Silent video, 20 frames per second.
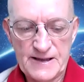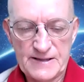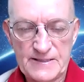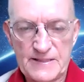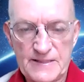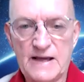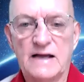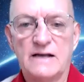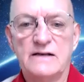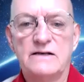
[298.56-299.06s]

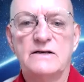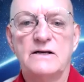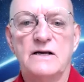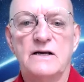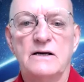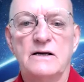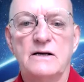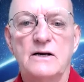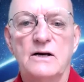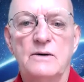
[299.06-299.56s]
that
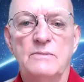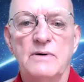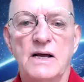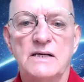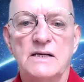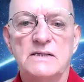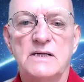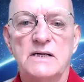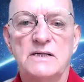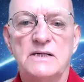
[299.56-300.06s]

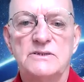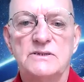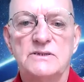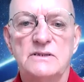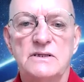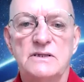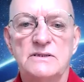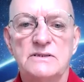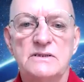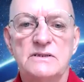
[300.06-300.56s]

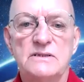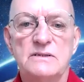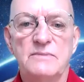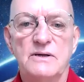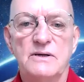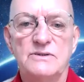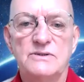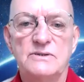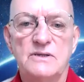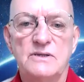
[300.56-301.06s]
globalization is the
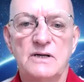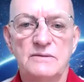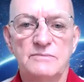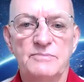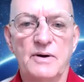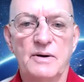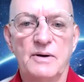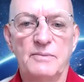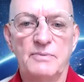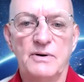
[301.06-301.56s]
most
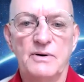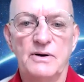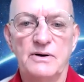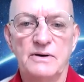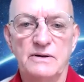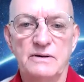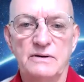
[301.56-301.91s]
unpopular